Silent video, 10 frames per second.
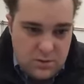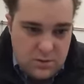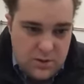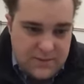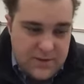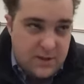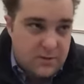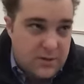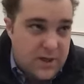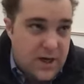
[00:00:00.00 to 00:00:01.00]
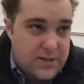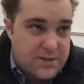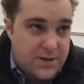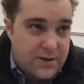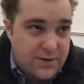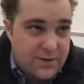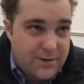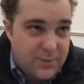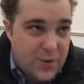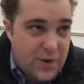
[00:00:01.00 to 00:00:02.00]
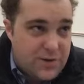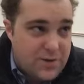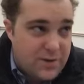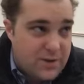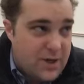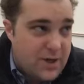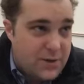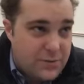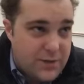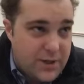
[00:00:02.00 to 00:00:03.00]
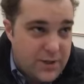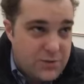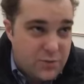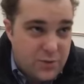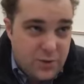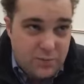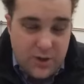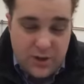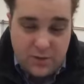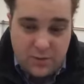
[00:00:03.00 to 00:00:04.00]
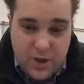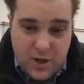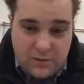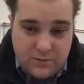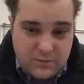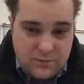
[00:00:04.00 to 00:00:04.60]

I think the guys here in person kind of know the answer, but they'll probably hold off.